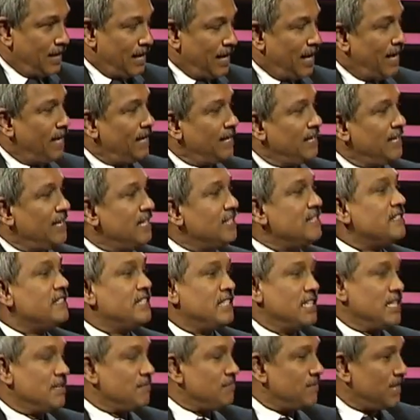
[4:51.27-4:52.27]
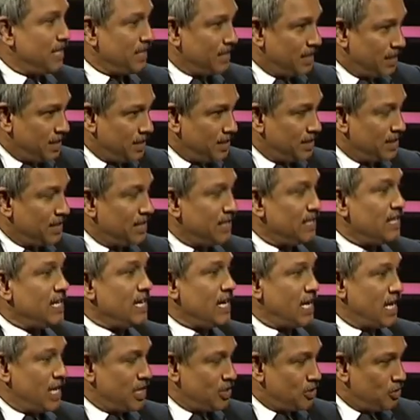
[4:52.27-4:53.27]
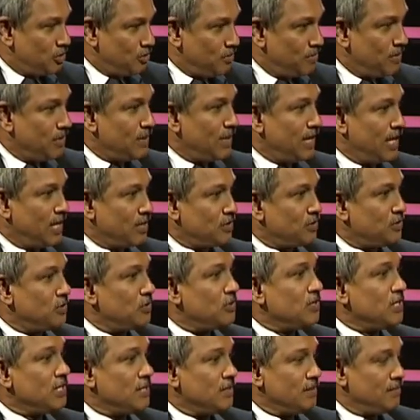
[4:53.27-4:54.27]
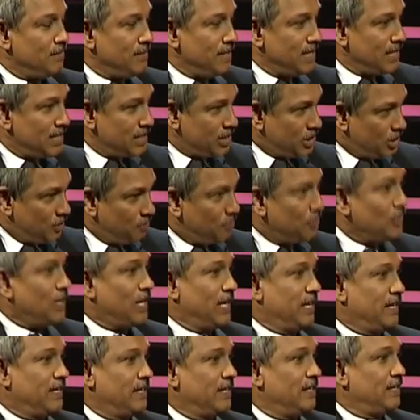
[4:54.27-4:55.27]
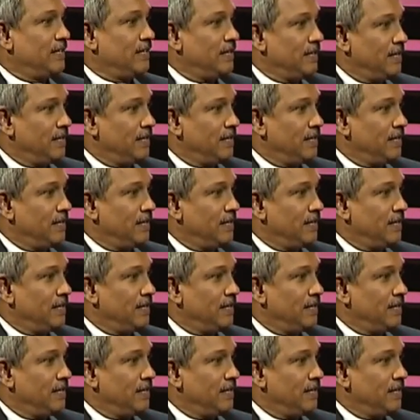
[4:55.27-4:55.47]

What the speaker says: and his terms and condition has to be stipulated.